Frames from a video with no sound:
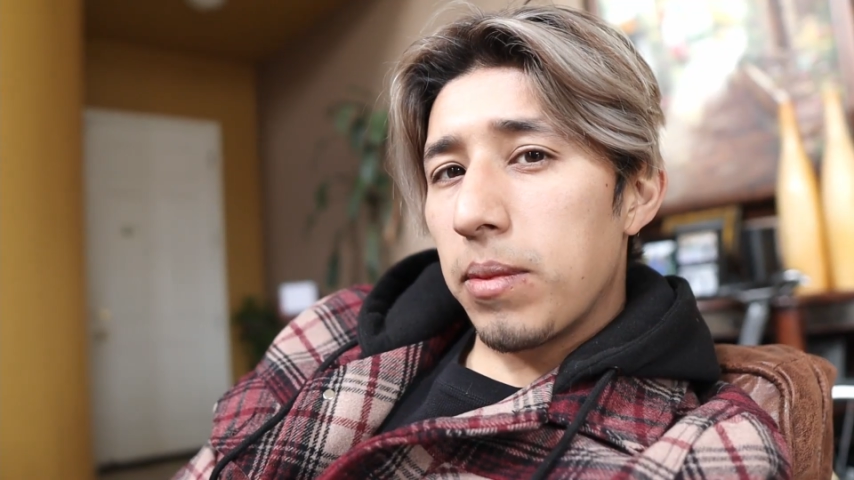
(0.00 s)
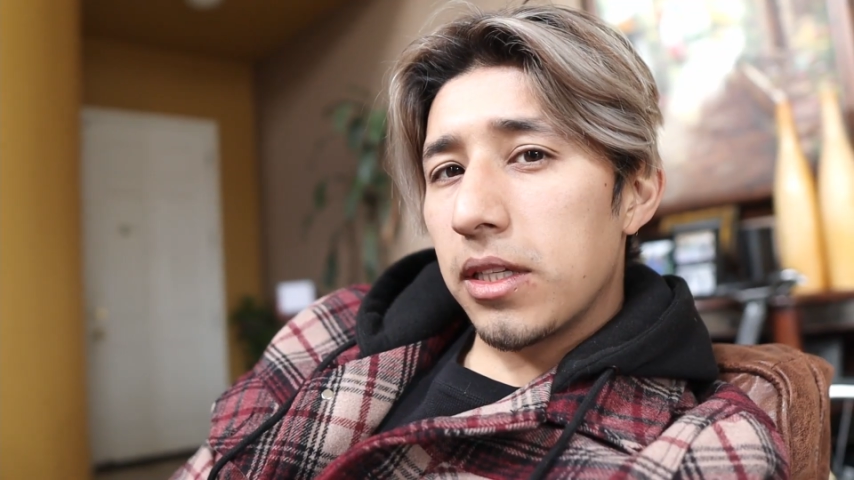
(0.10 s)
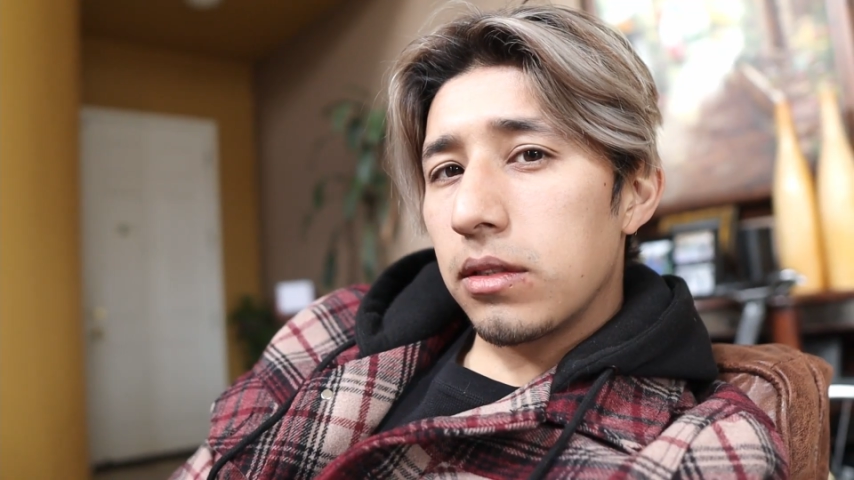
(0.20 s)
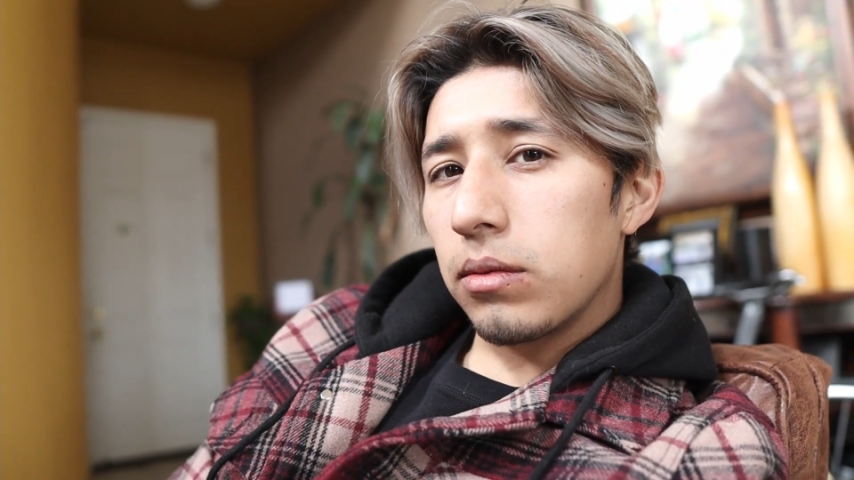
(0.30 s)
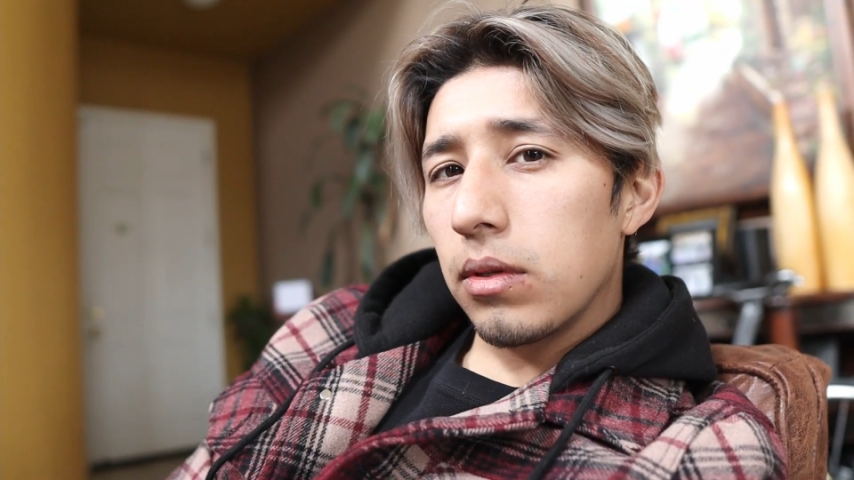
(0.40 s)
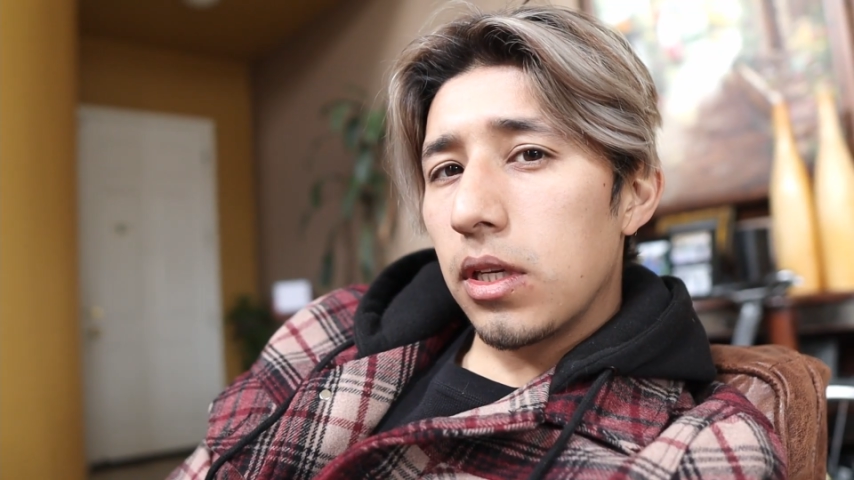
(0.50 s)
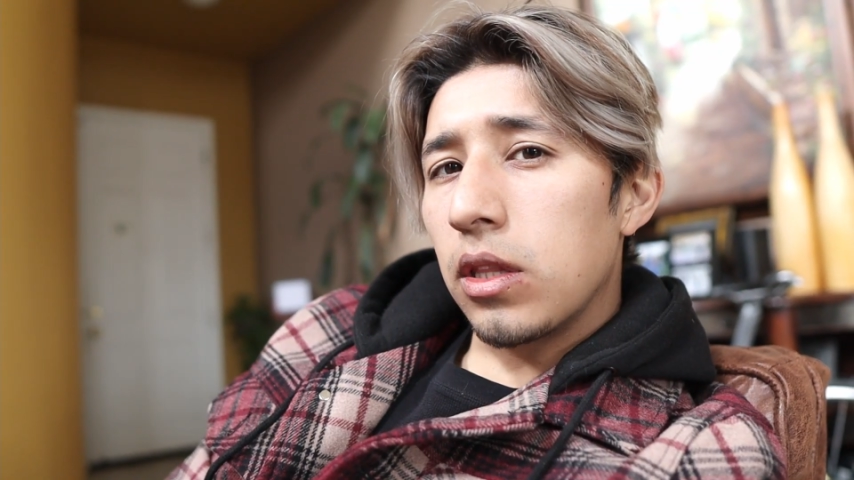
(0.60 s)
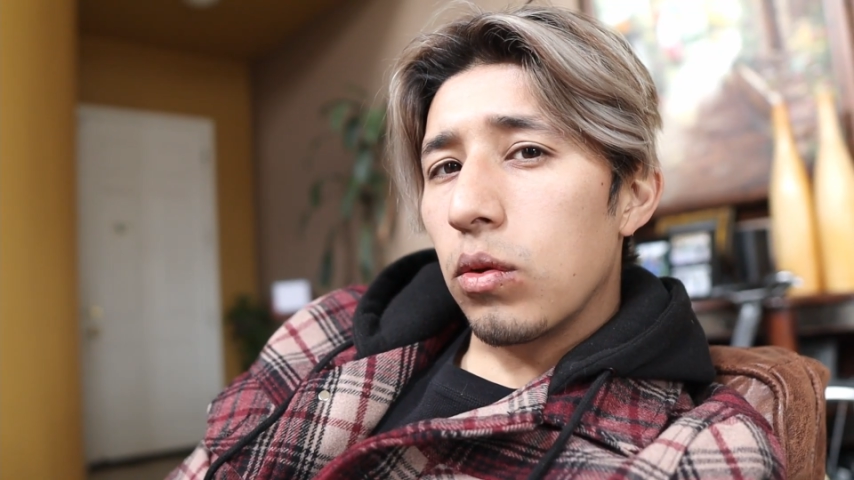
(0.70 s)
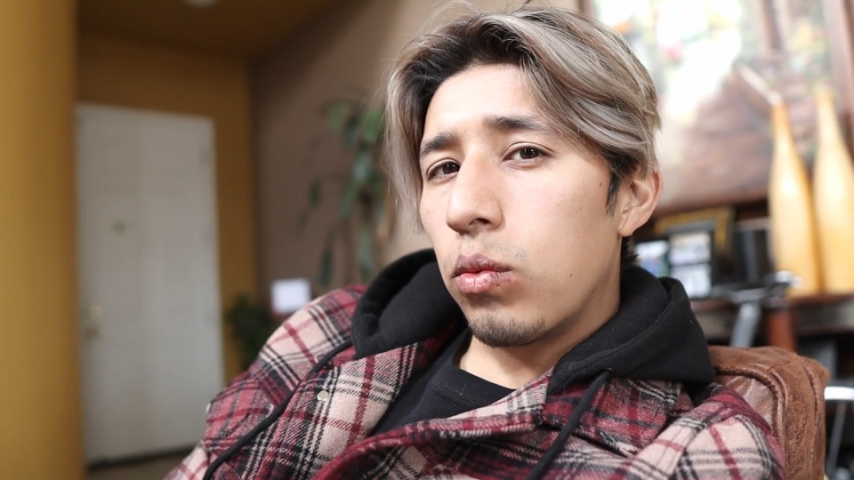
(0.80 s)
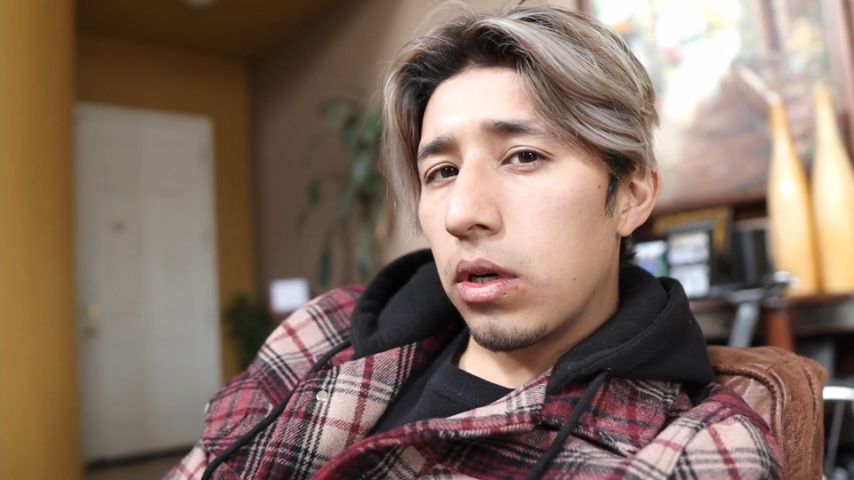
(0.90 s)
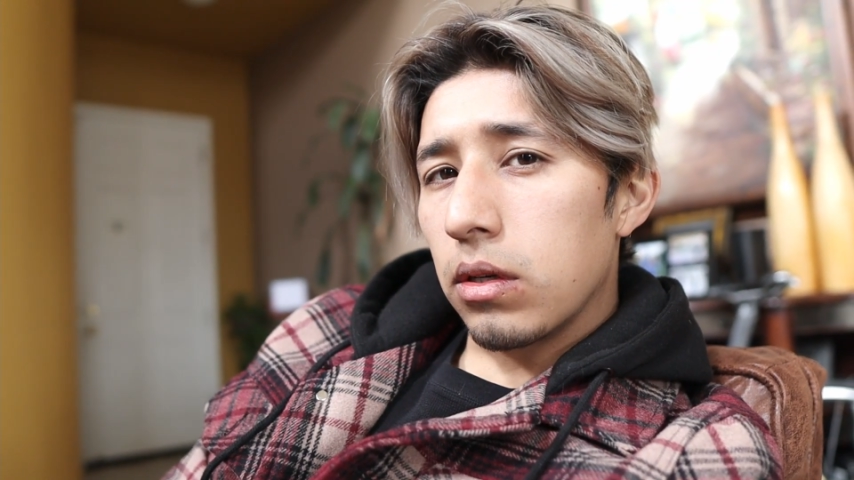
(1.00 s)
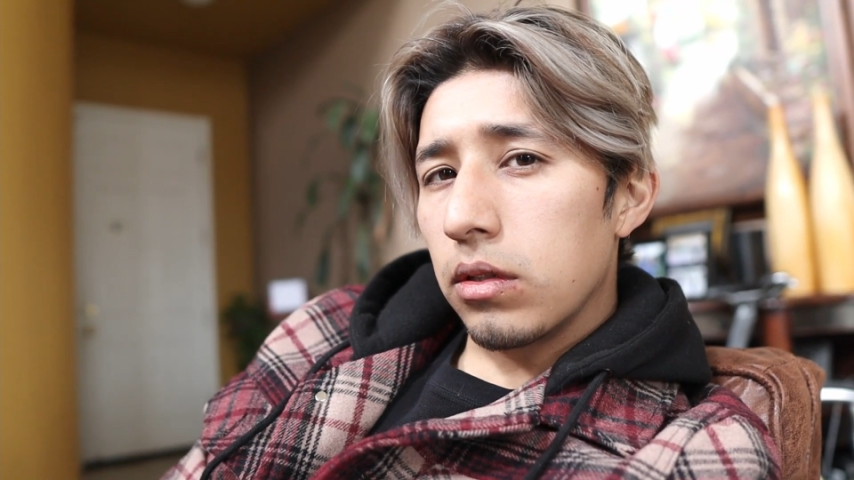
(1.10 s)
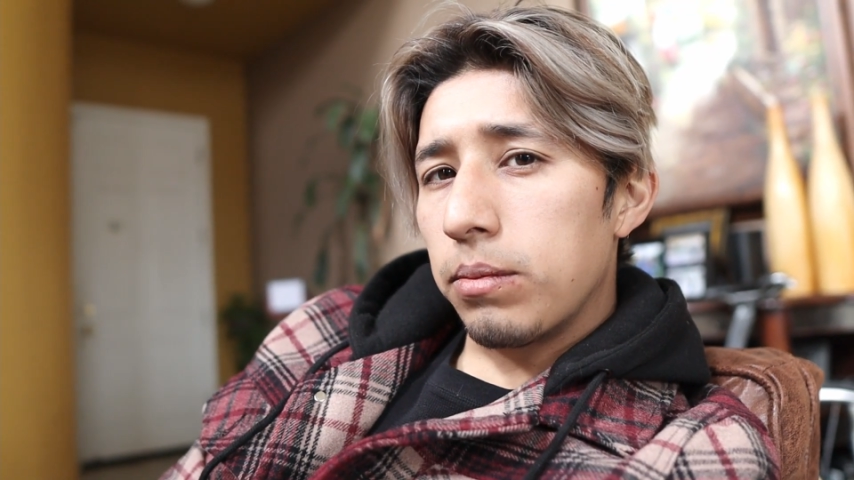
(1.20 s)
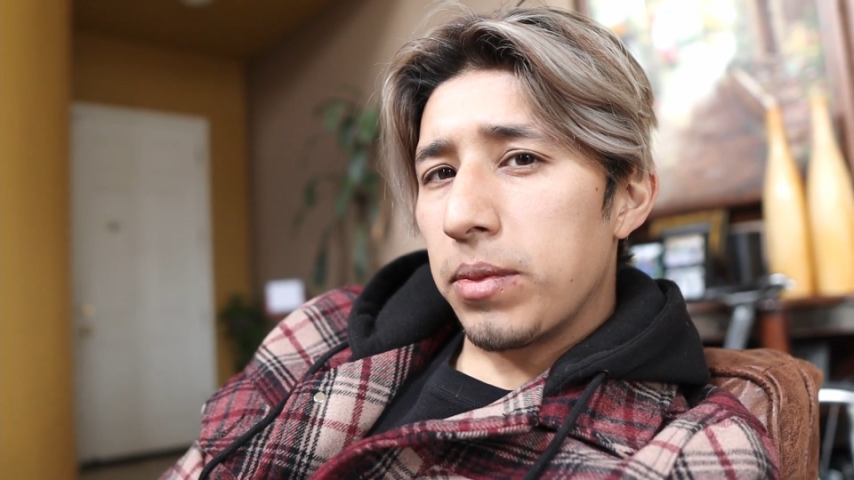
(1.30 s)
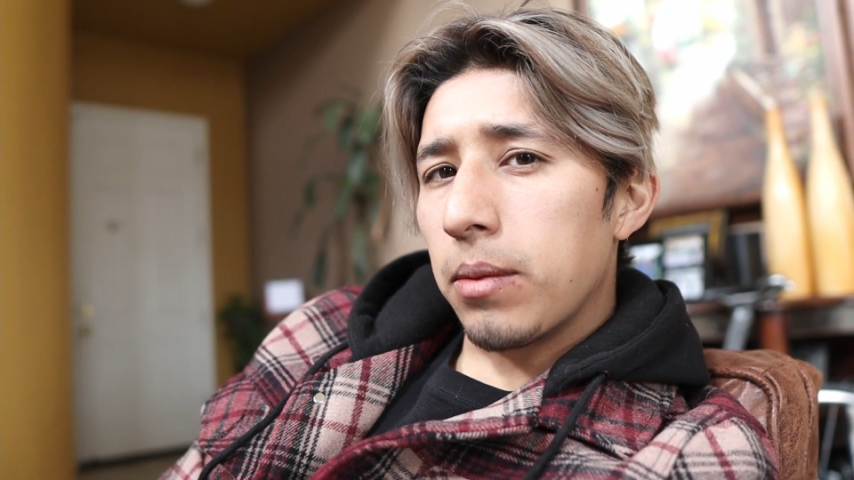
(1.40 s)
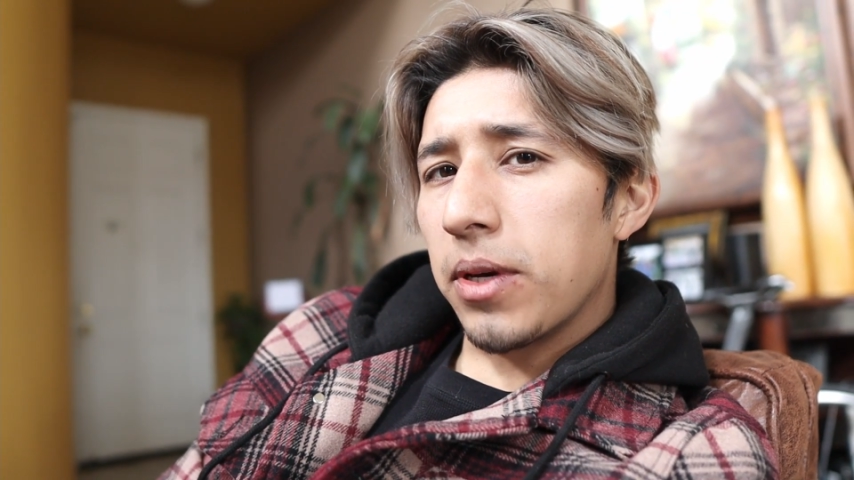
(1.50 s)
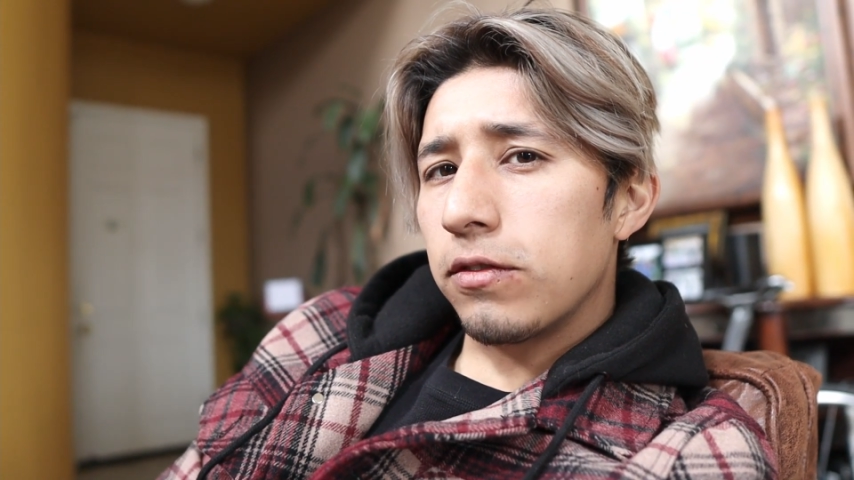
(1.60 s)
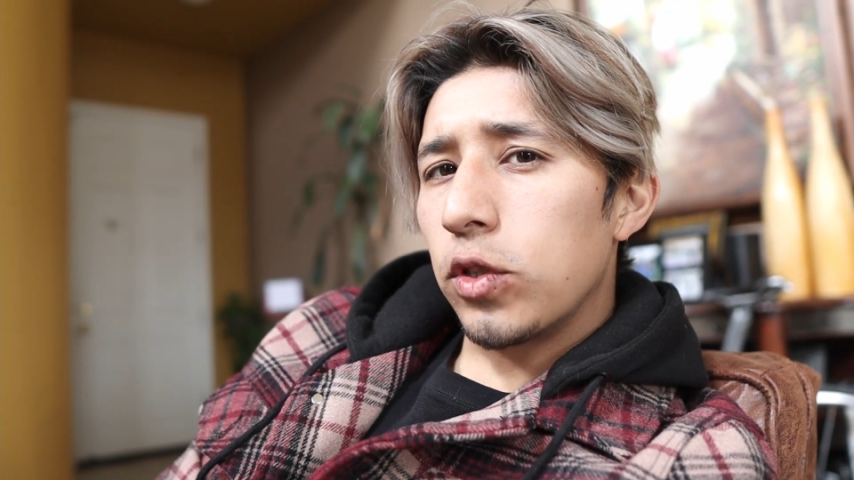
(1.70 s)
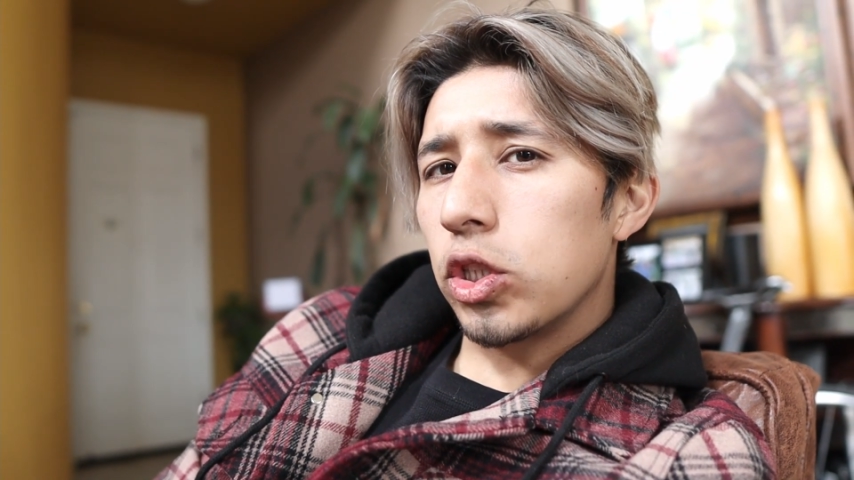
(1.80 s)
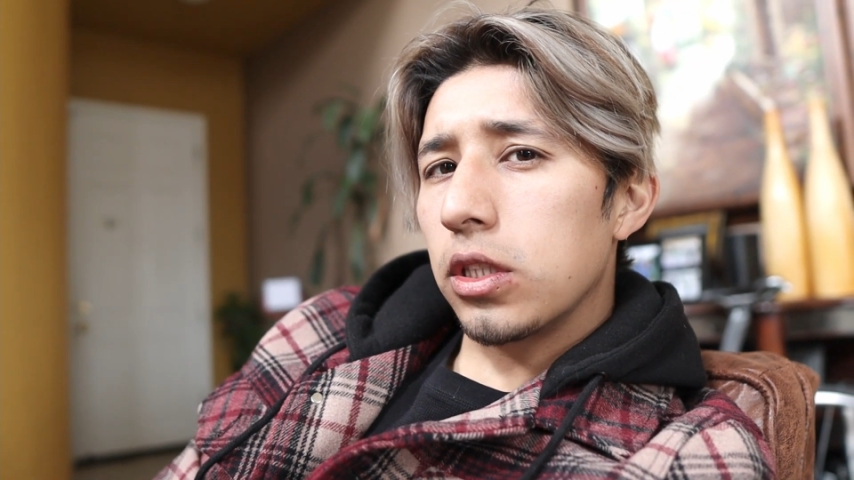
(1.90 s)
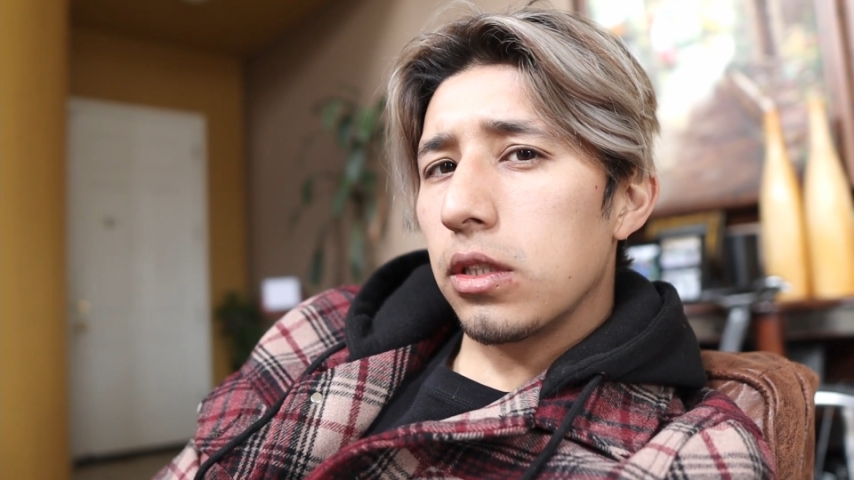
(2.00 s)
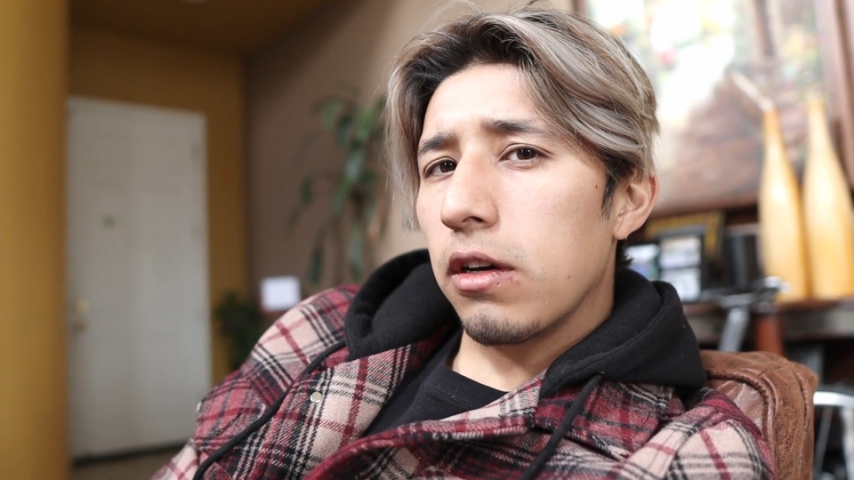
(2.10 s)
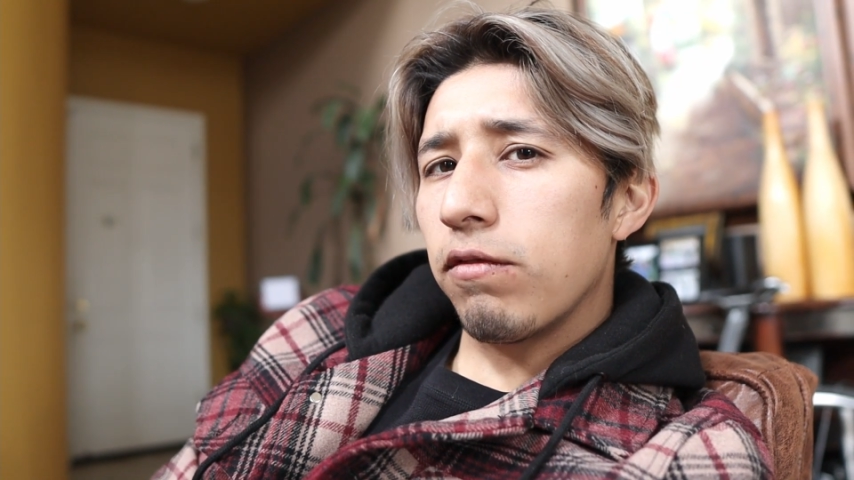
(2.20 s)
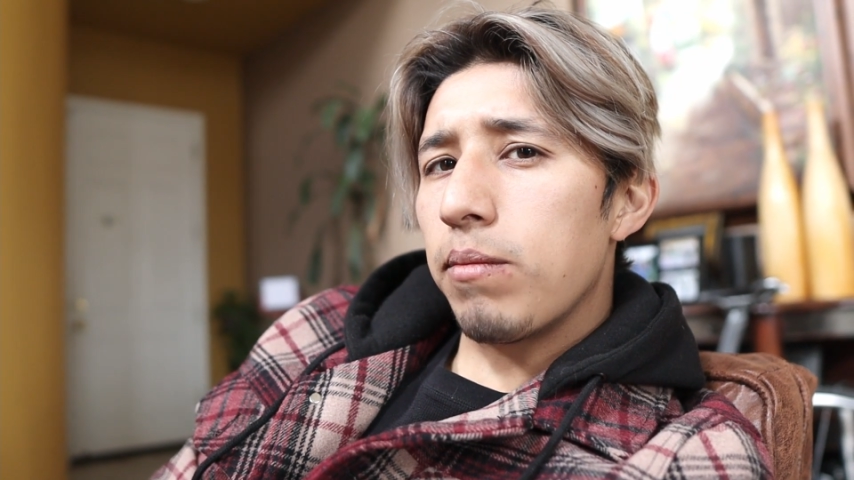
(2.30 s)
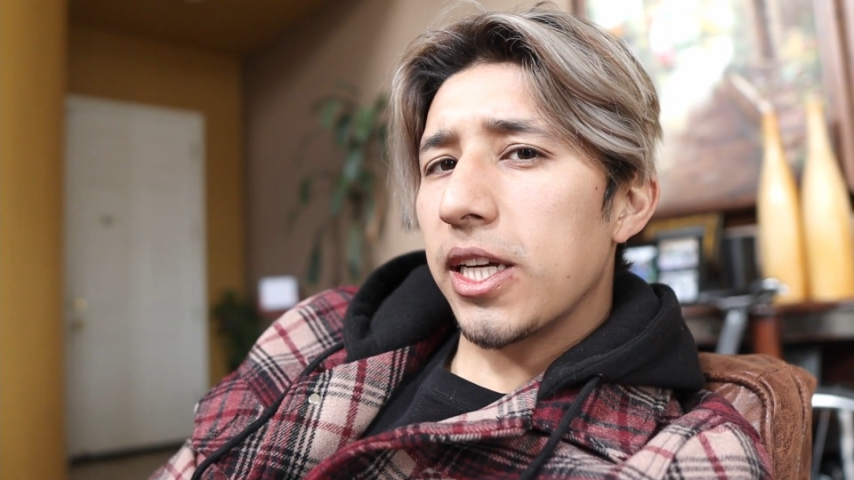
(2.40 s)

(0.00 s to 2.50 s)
the best in the world, but the best version of